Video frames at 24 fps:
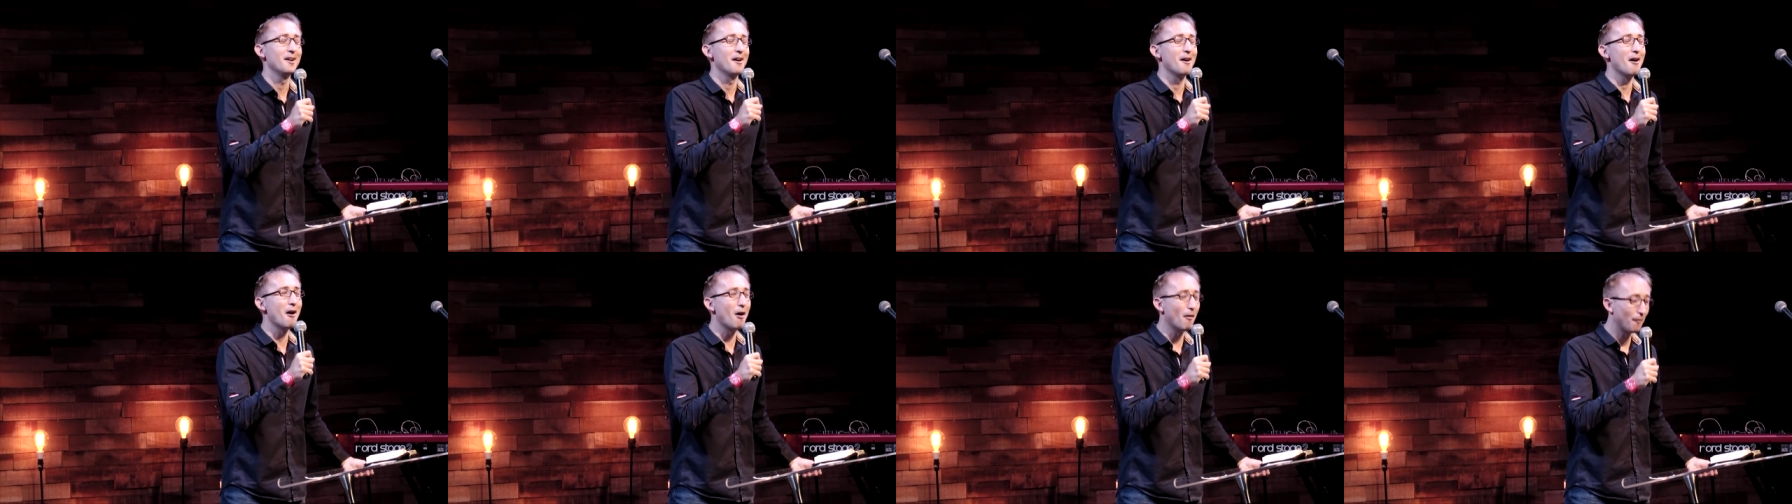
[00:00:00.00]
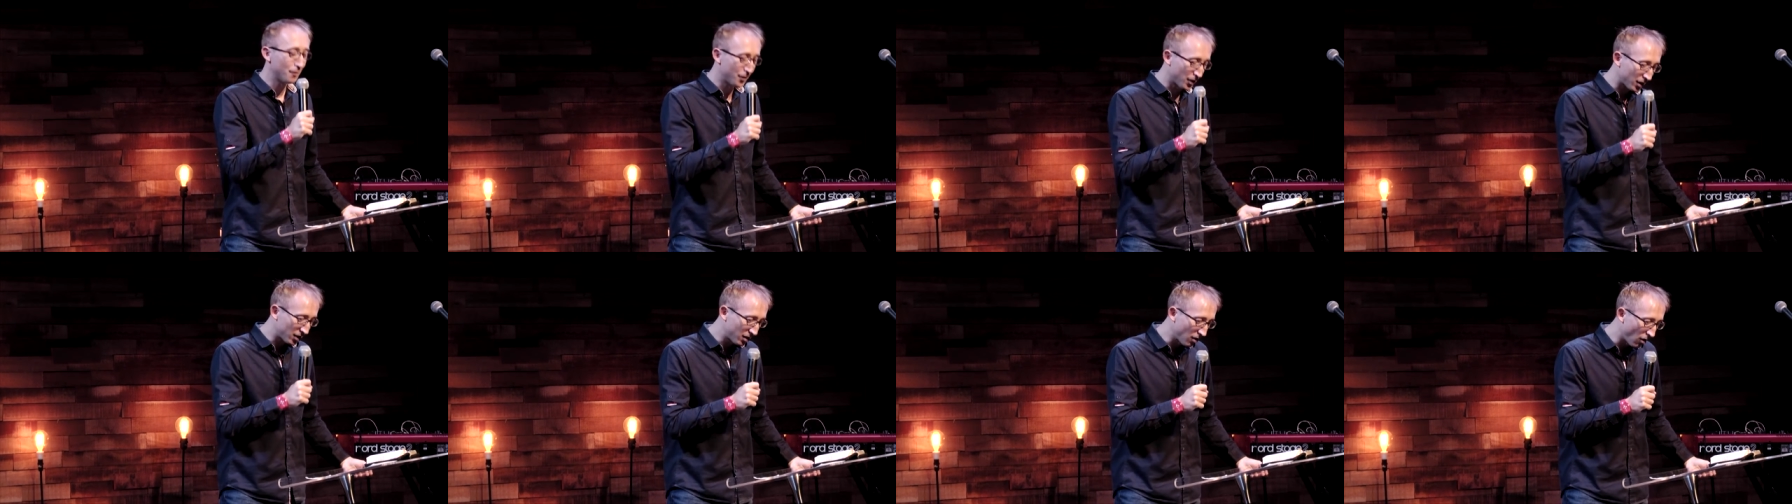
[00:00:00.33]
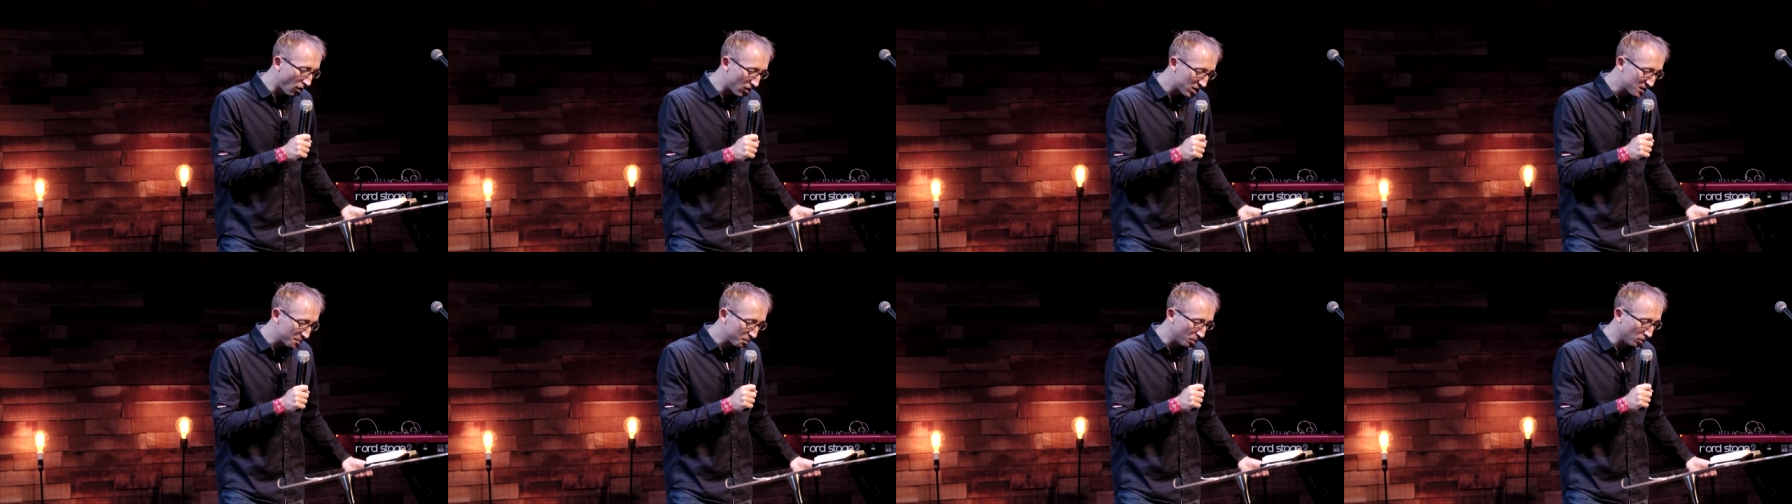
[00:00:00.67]
of the
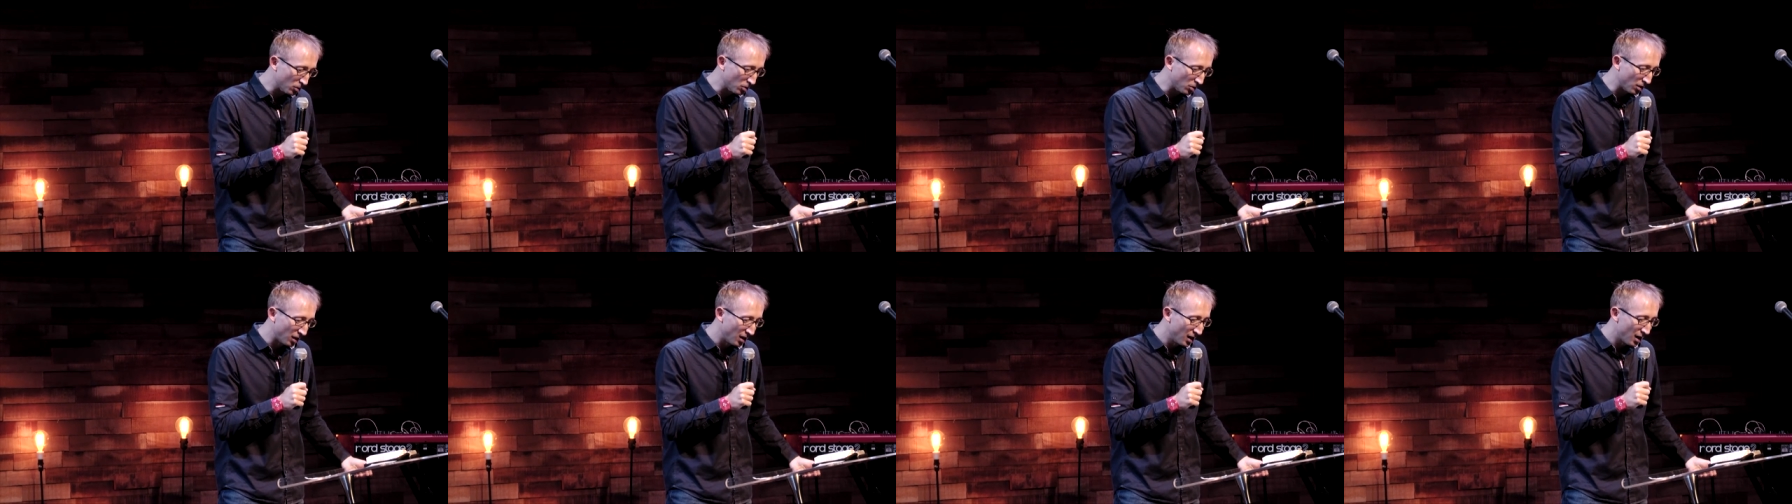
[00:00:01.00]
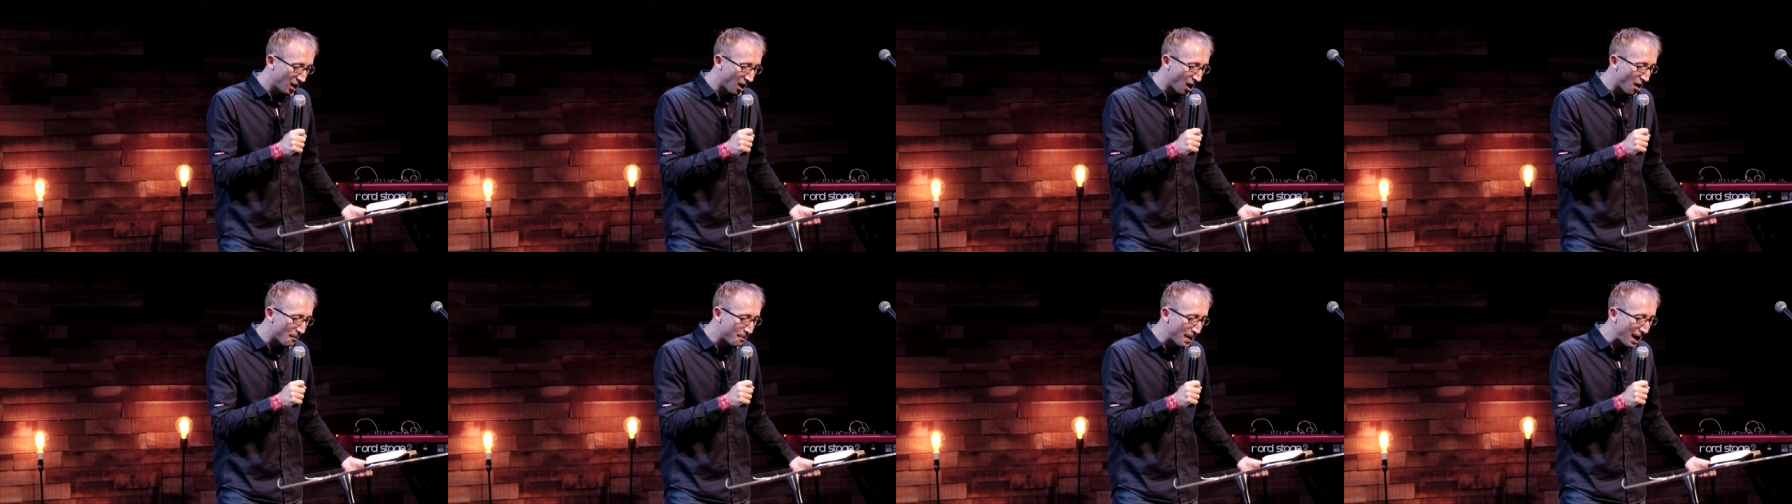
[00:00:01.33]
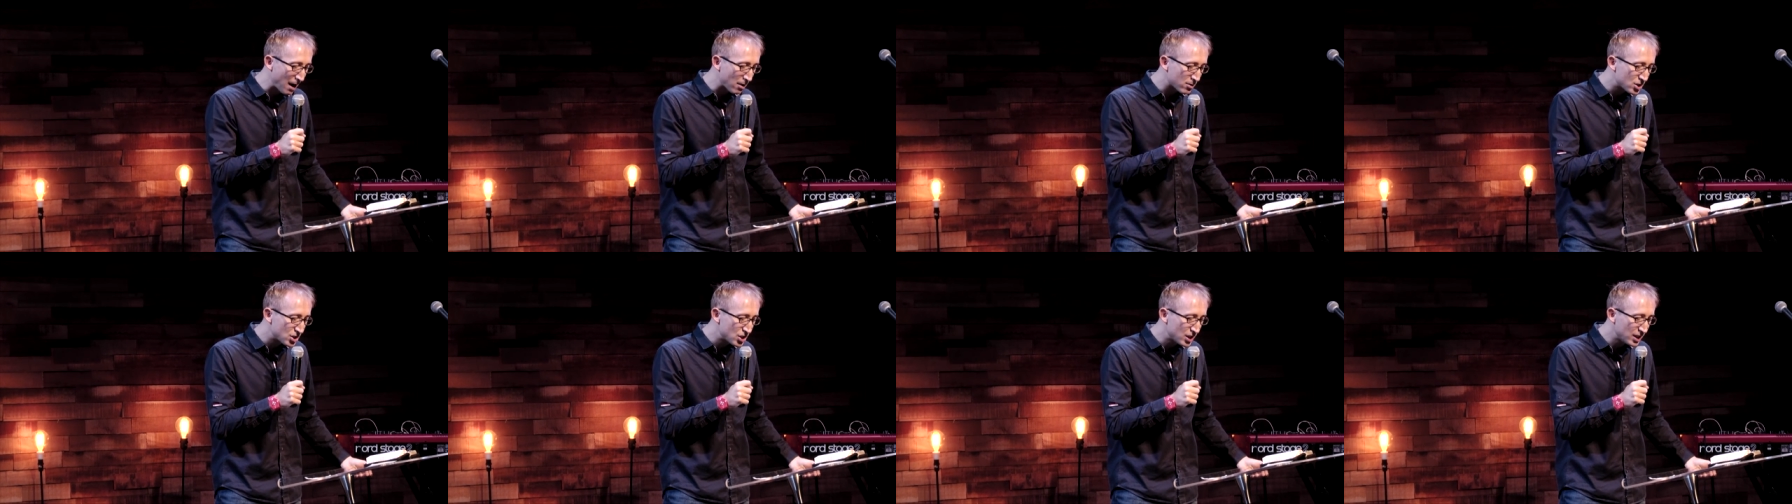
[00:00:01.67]
gospel
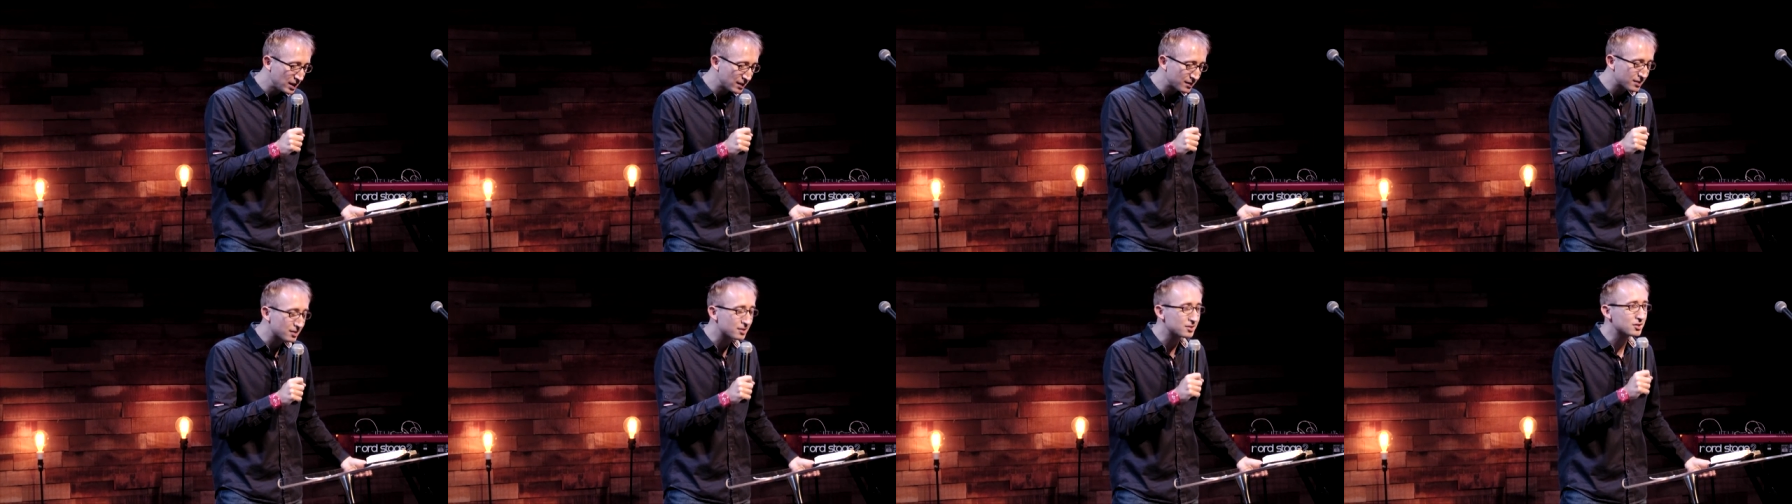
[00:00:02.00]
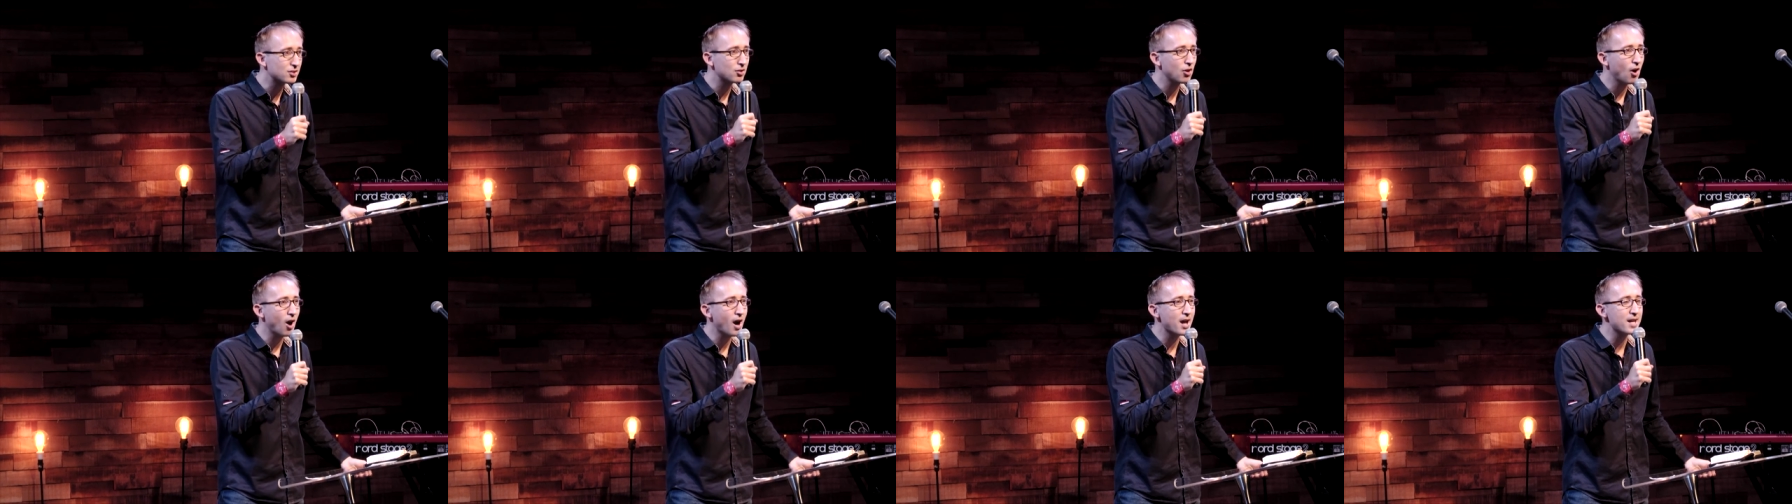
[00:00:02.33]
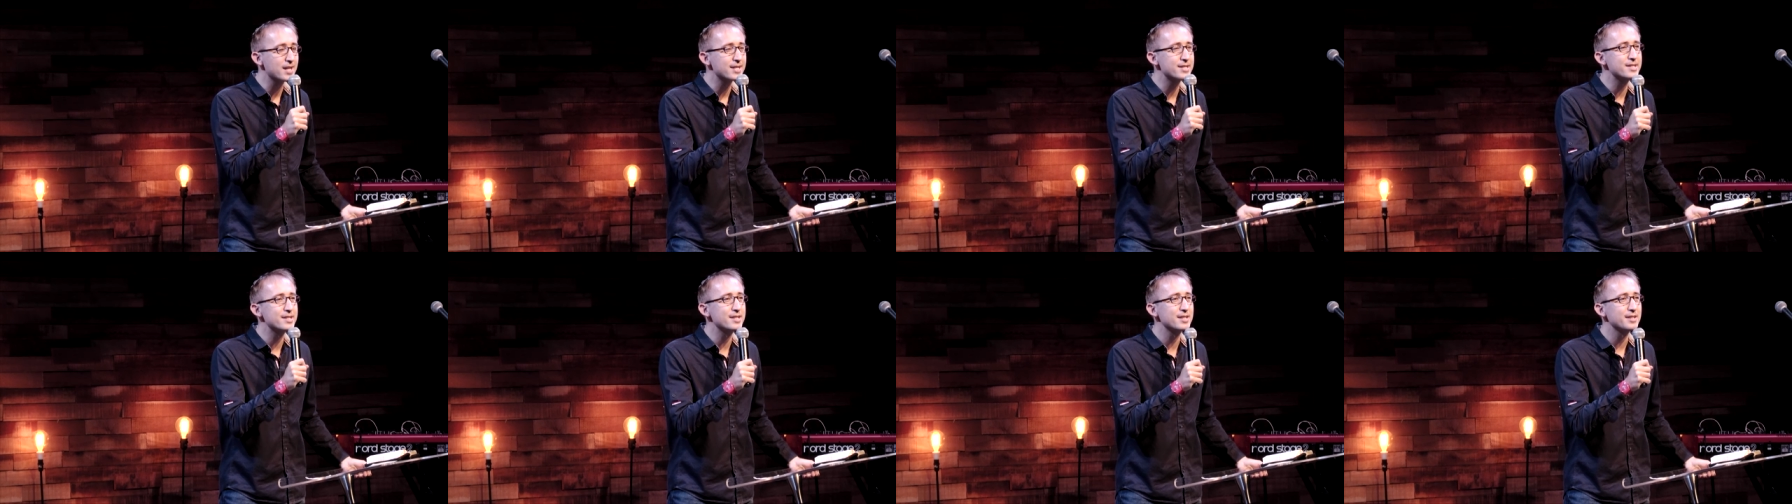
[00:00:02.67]
about Jesus
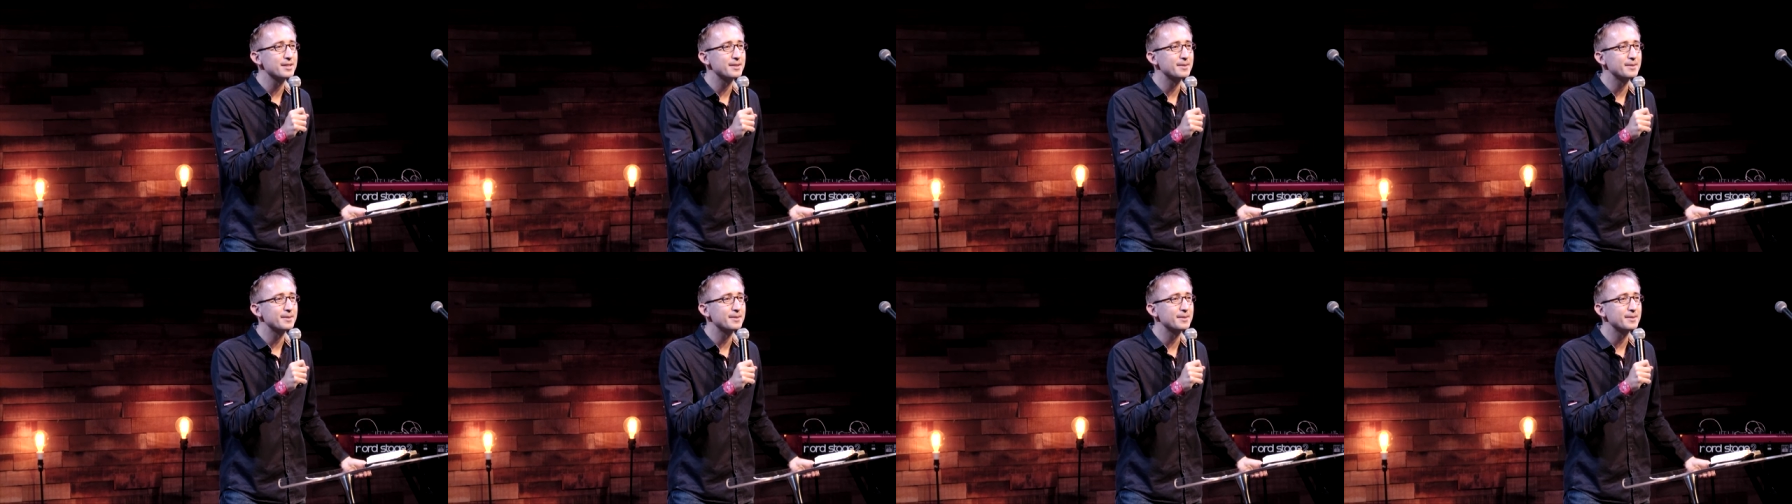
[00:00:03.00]
Christ.